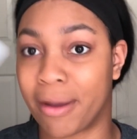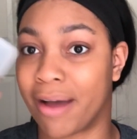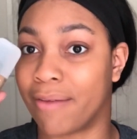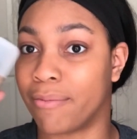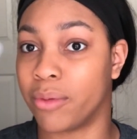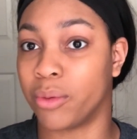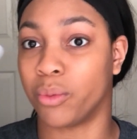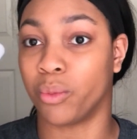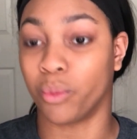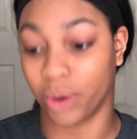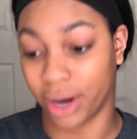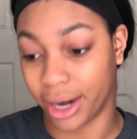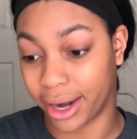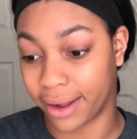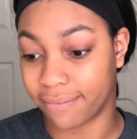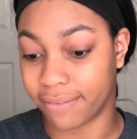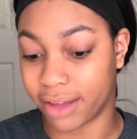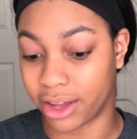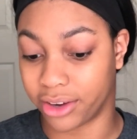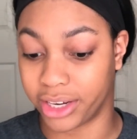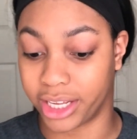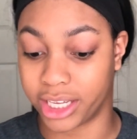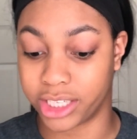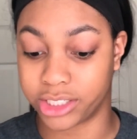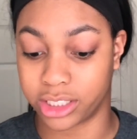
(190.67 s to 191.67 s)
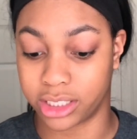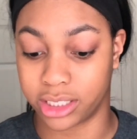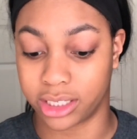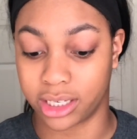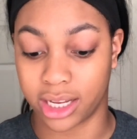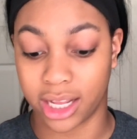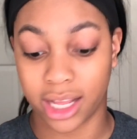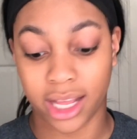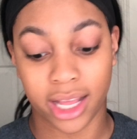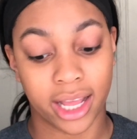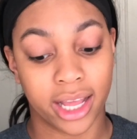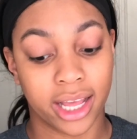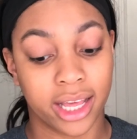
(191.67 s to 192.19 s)
been wearing foundation,
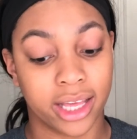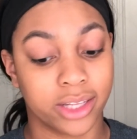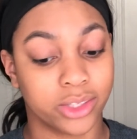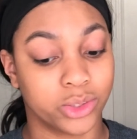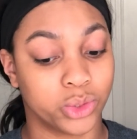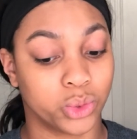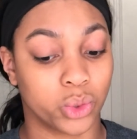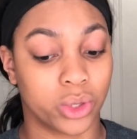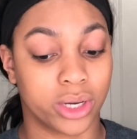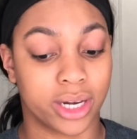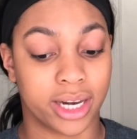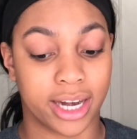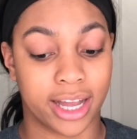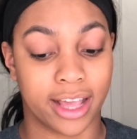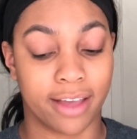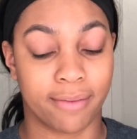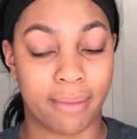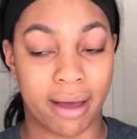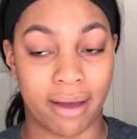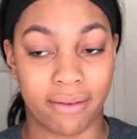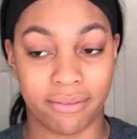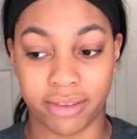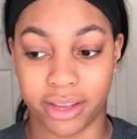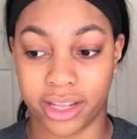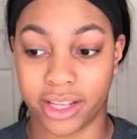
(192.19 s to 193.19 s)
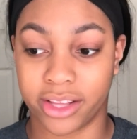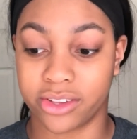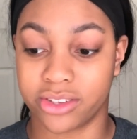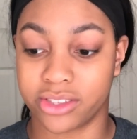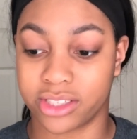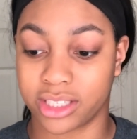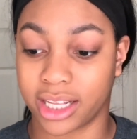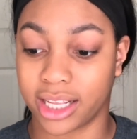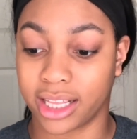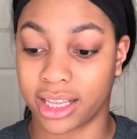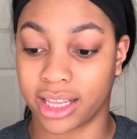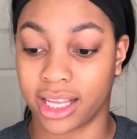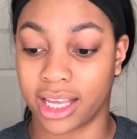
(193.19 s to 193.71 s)
doing any of my videos
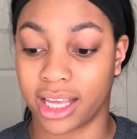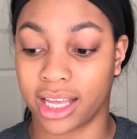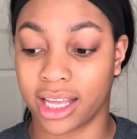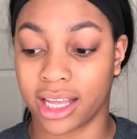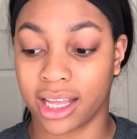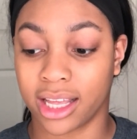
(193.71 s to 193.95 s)
lately.